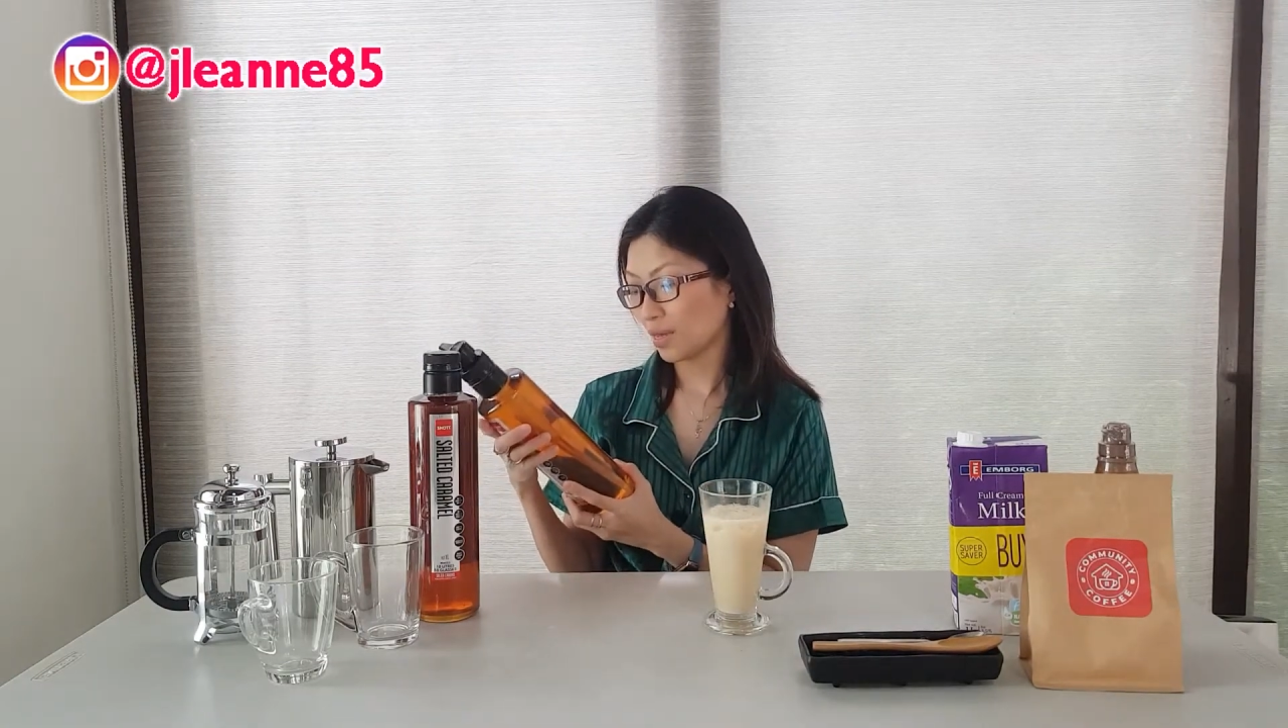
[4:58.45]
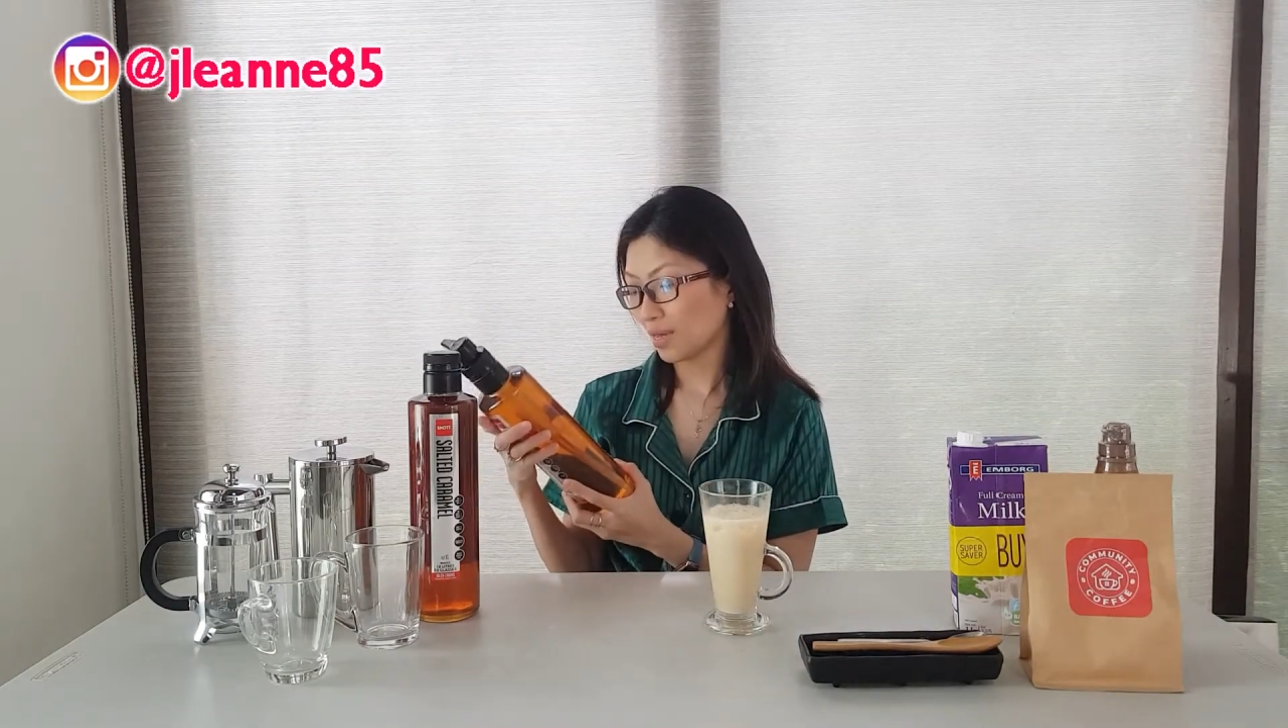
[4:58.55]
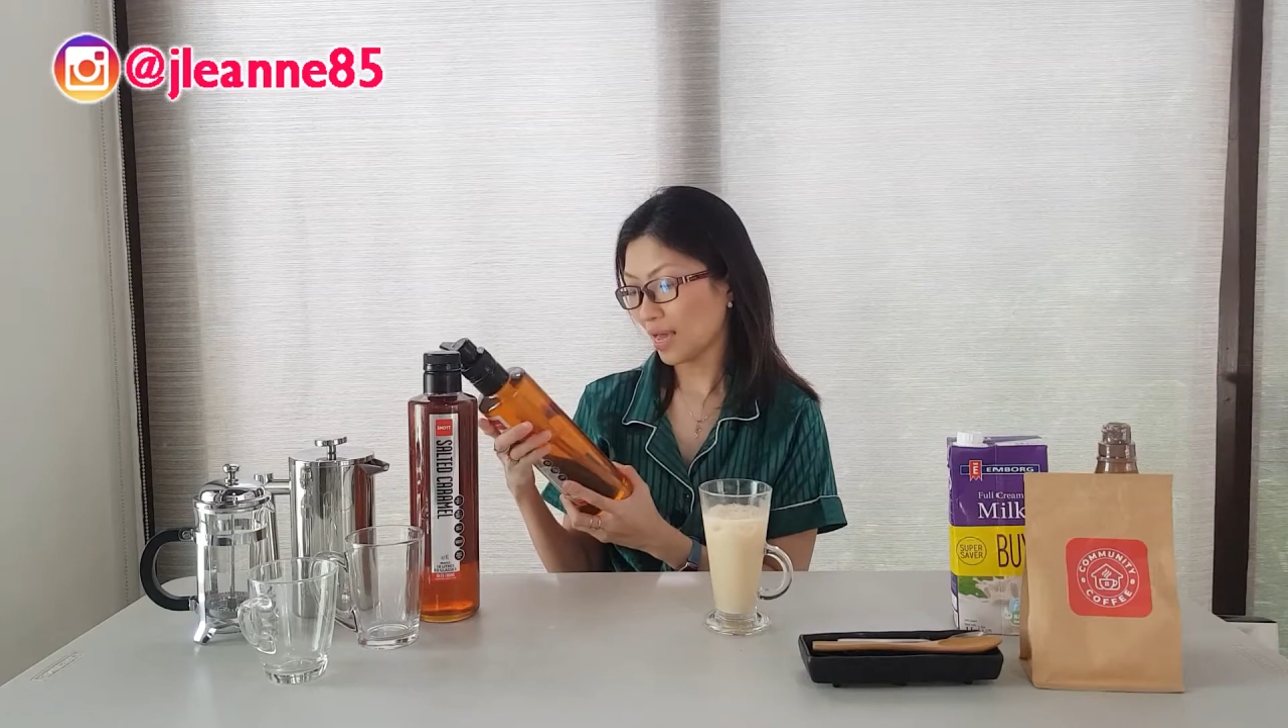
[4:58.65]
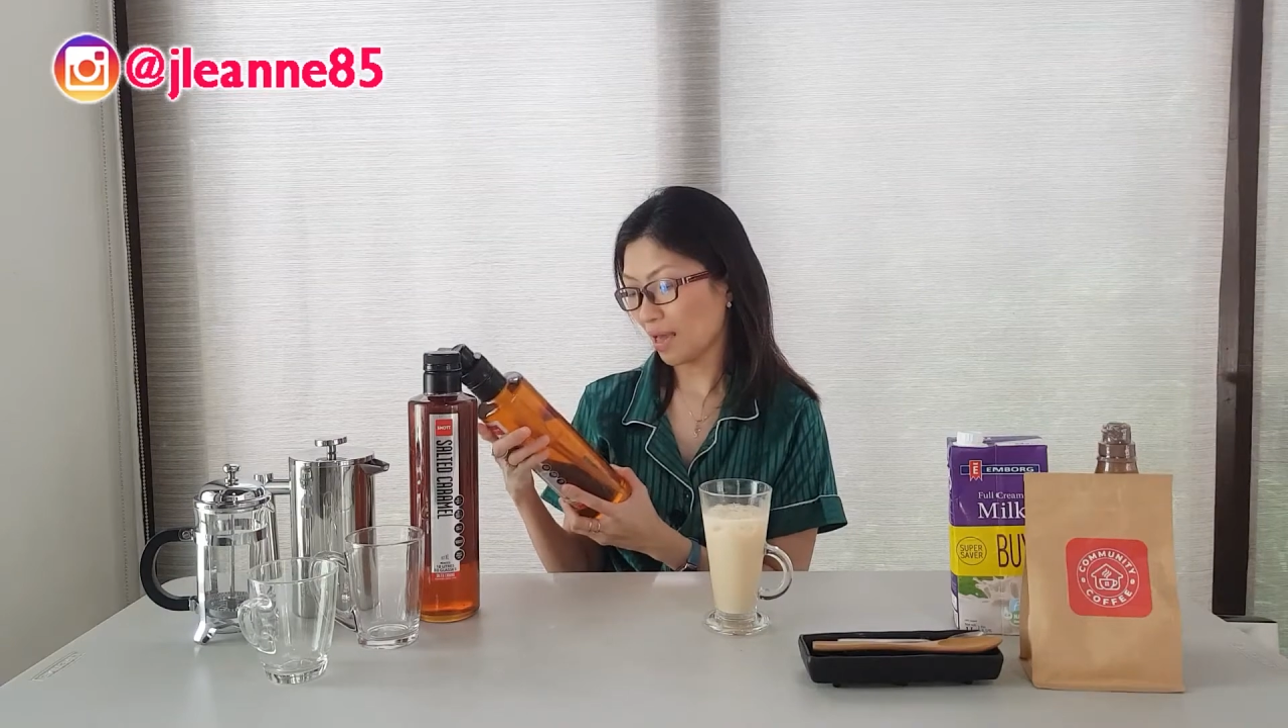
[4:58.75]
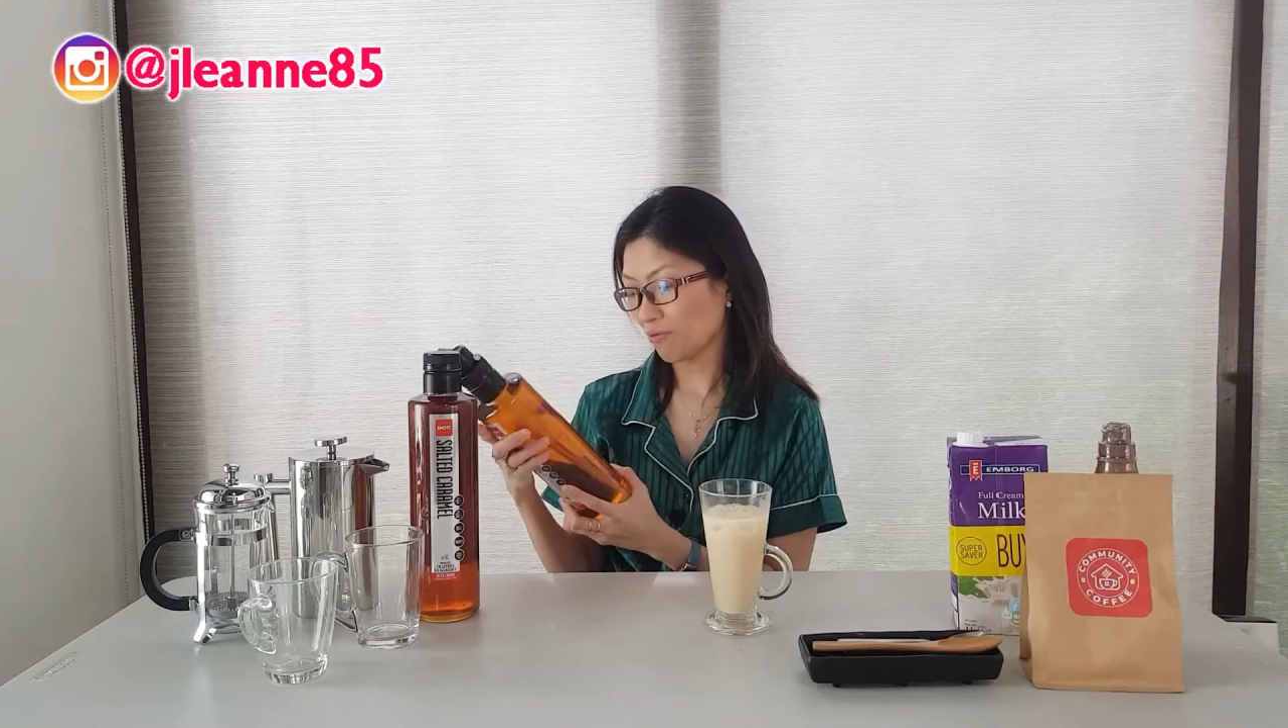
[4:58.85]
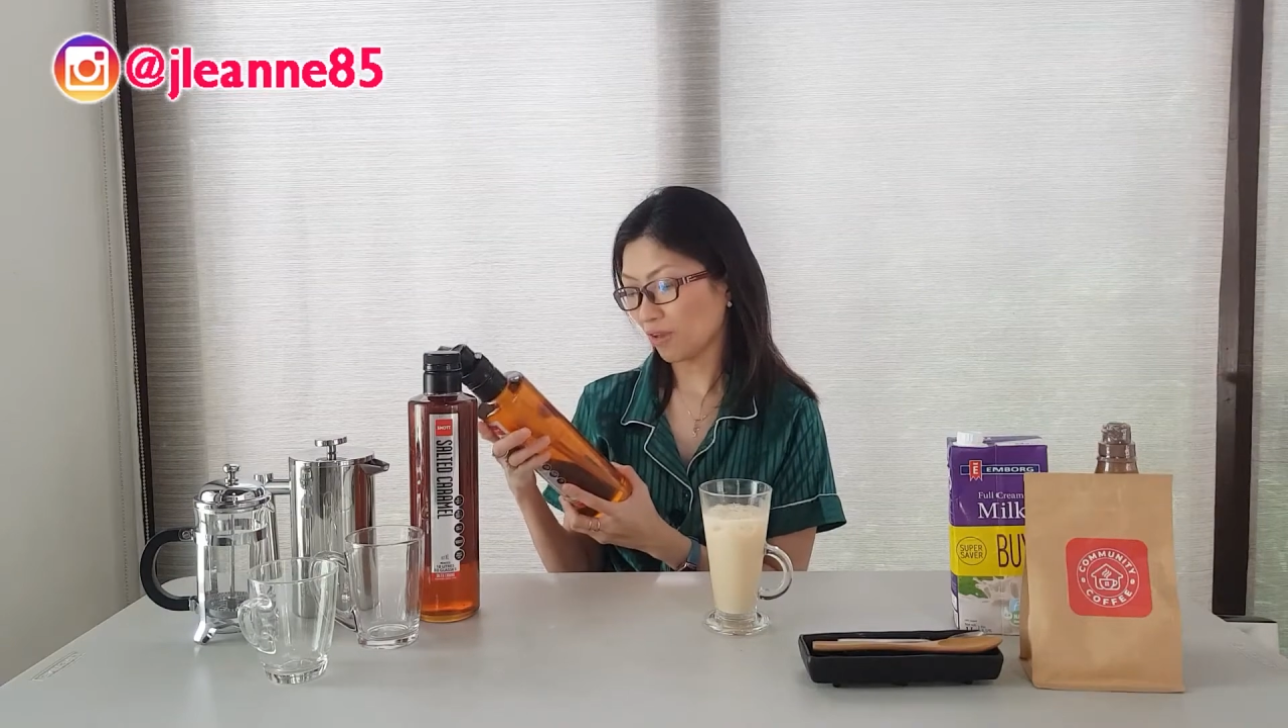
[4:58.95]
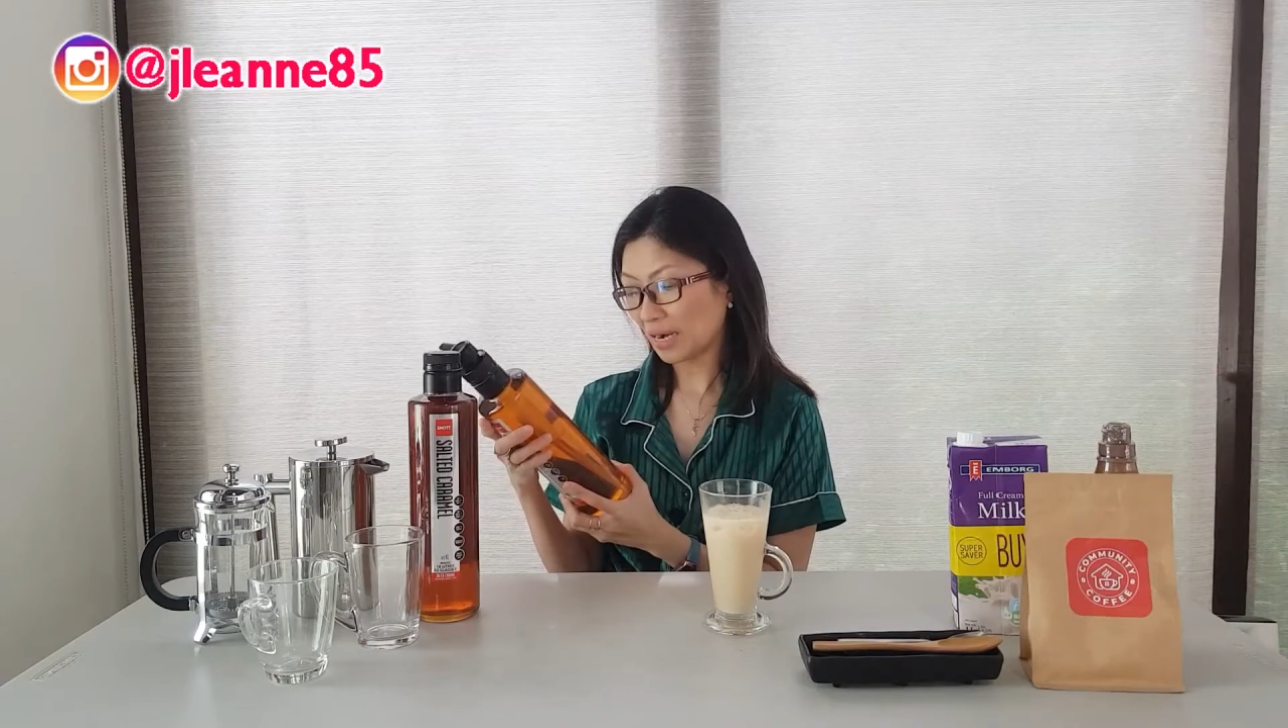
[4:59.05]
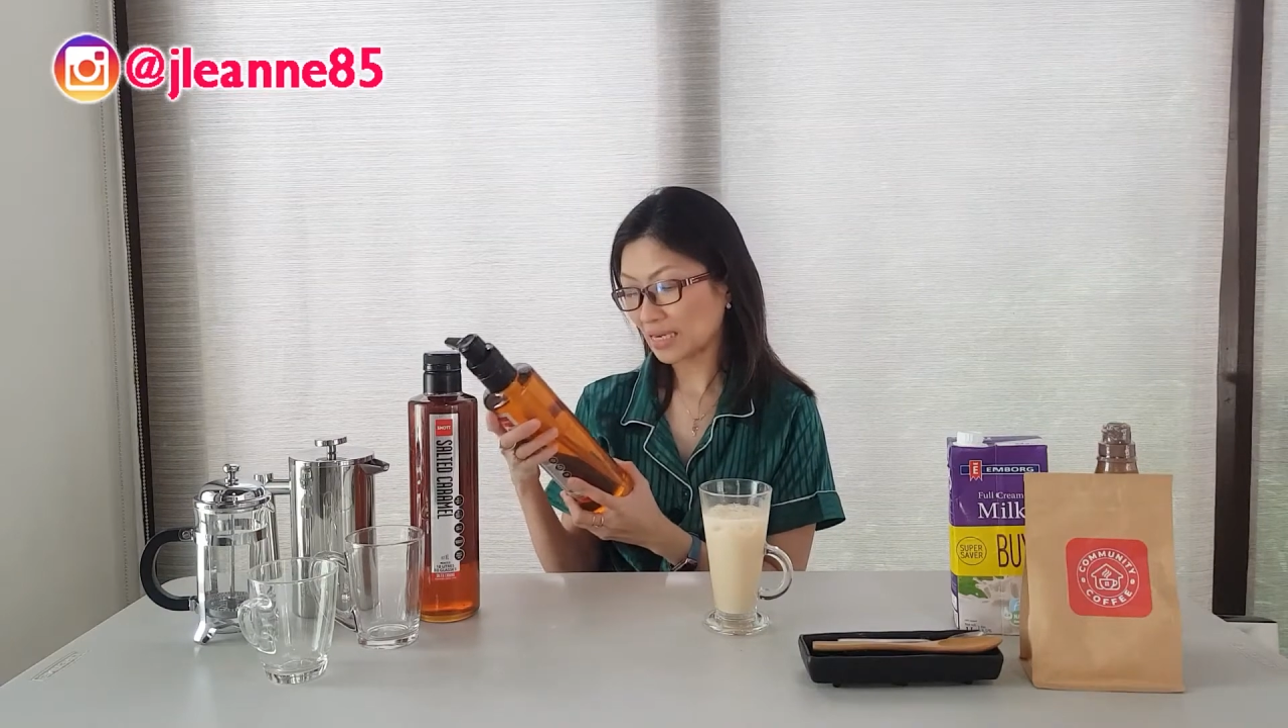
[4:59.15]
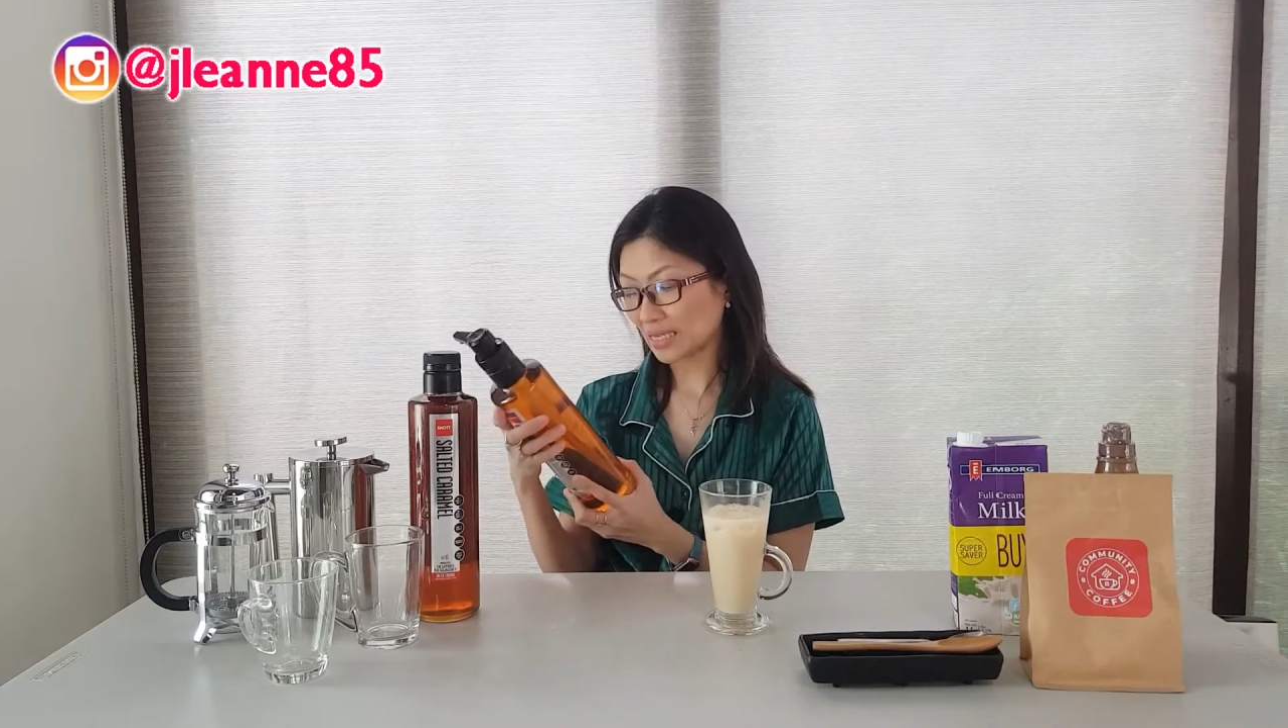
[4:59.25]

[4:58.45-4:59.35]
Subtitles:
yeah, I'm very